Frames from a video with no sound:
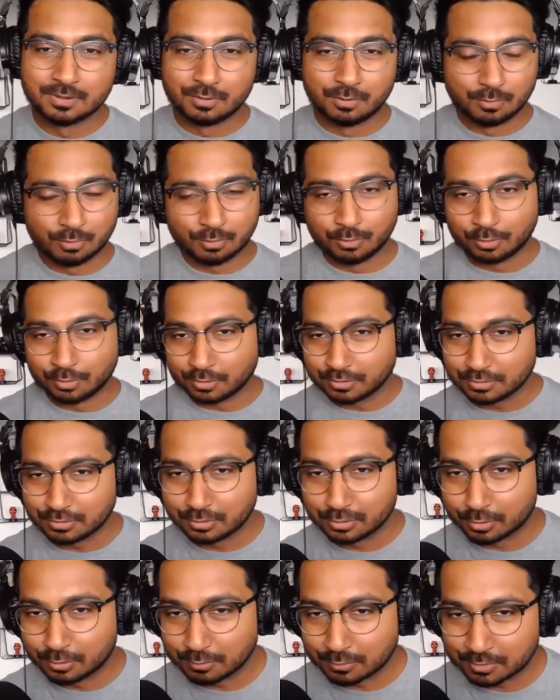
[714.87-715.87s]
Or,
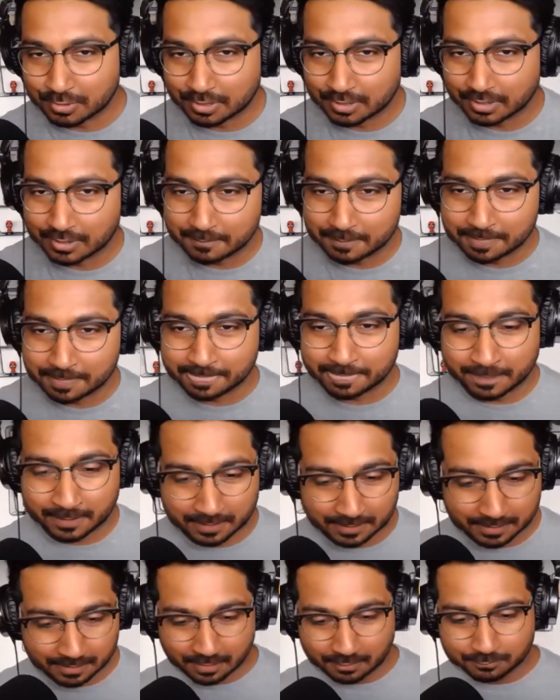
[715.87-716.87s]

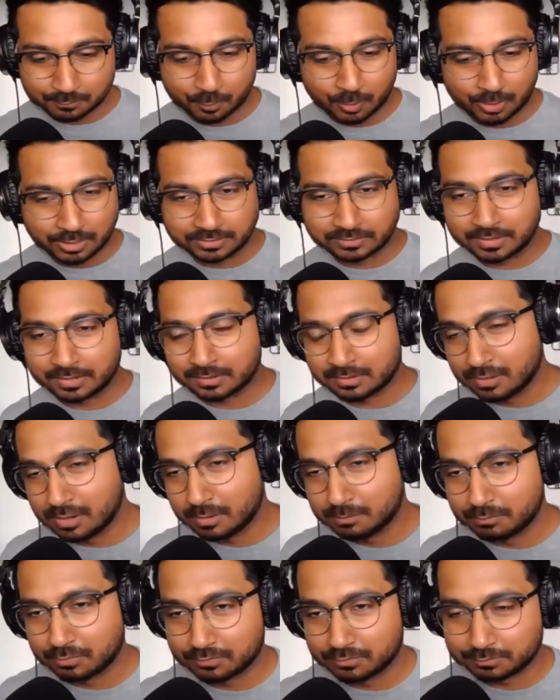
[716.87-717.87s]
I've worked at a
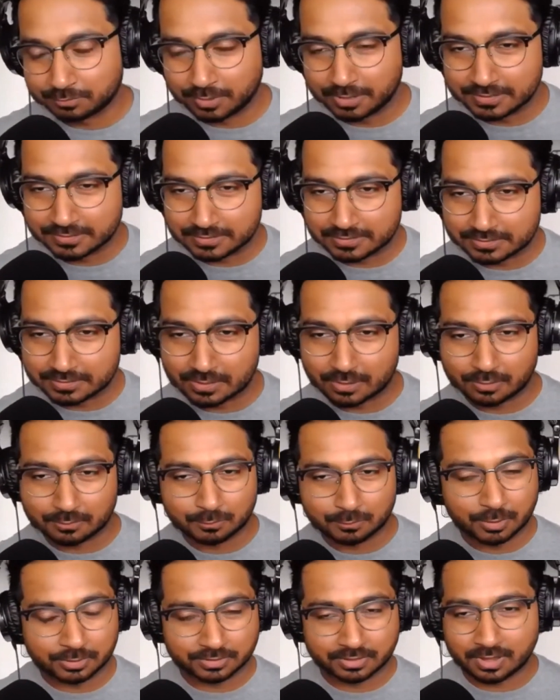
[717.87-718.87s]
number of places now. I've
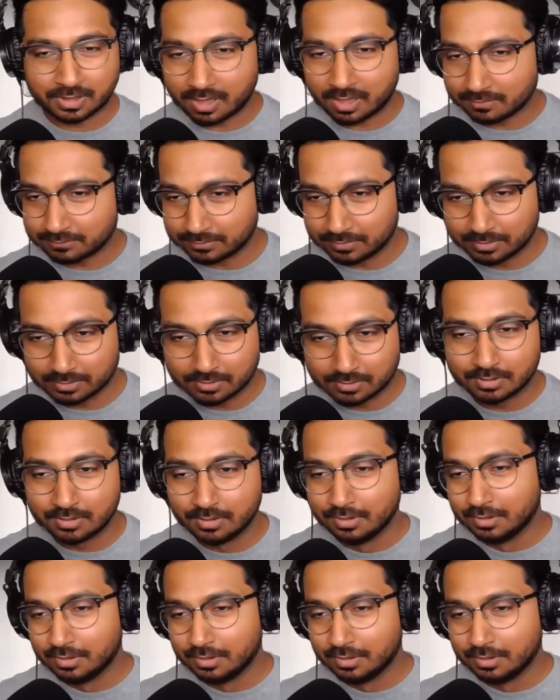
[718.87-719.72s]
worked at Appia,